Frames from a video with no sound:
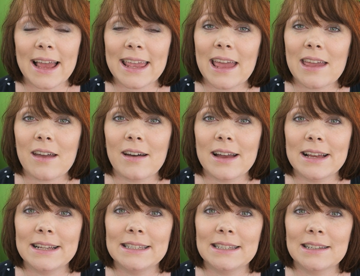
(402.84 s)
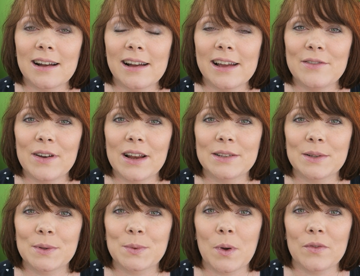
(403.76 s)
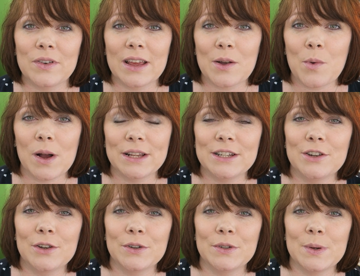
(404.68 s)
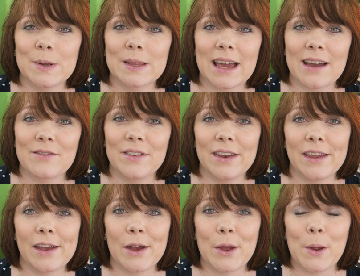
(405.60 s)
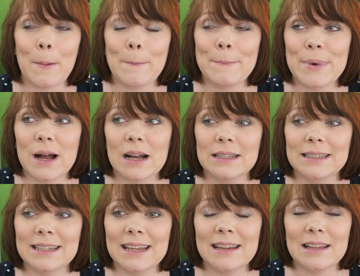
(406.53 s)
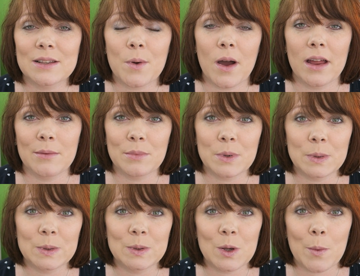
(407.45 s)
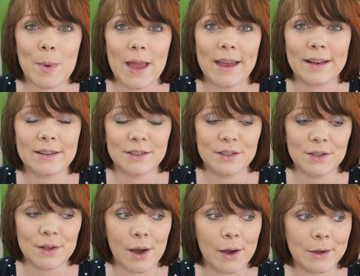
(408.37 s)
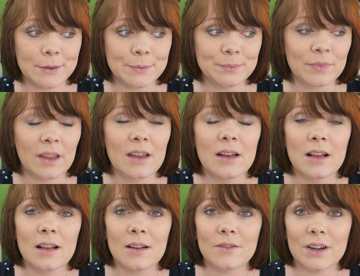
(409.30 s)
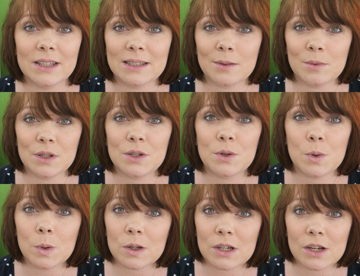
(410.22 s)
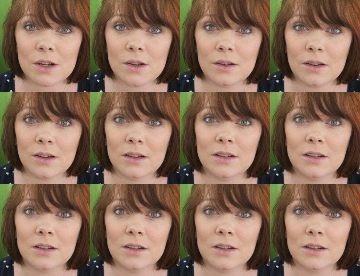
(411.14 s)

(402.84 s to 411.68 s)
Okay guys, I realised I was waffling quite a lot during that video, but it is quite an important topic, so find someone to talk to,